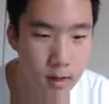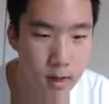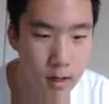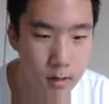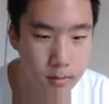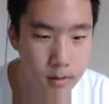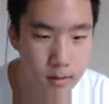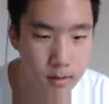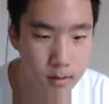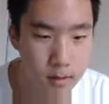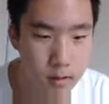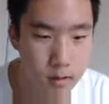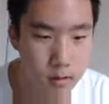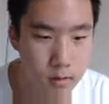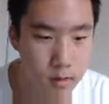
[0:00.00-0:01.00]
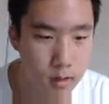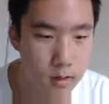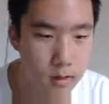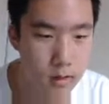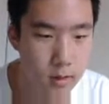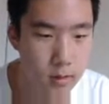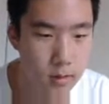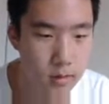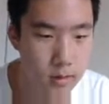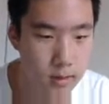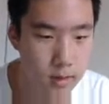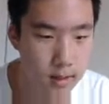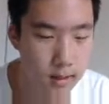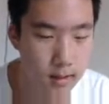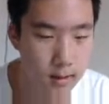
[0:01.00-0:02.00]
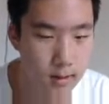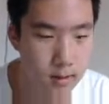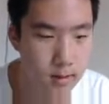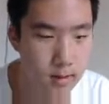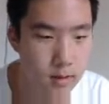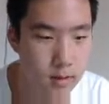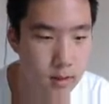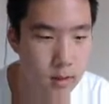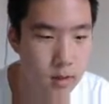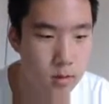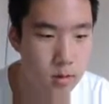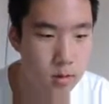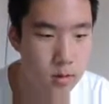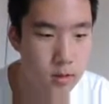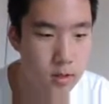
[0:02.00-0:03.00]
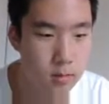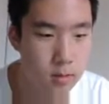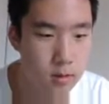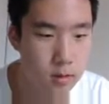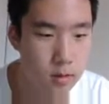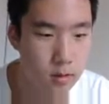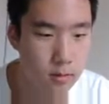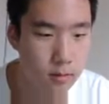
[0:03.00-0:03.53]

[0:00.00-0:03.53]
I plus 2 dot equals x, we'll say return